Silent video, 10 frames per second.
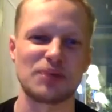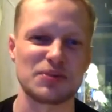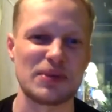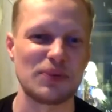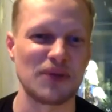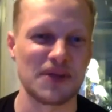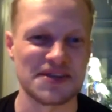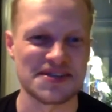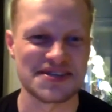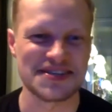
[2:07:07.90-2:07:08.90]
plus people on
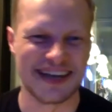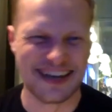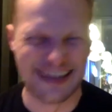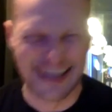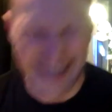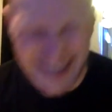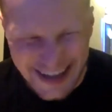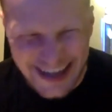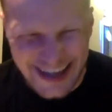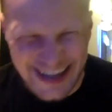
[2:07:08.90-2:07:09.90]
this. Uh,
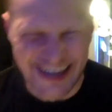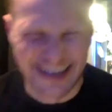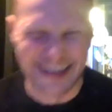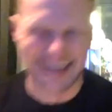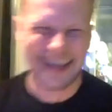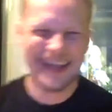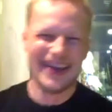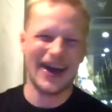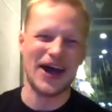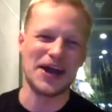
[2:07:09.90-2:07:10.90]

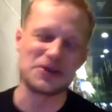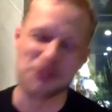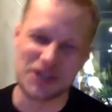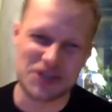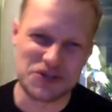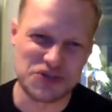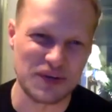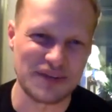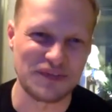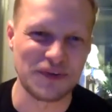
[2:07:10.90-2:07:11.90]
I'm hugely
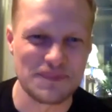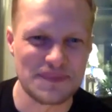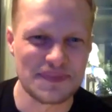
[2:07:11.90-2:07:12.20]
grateful.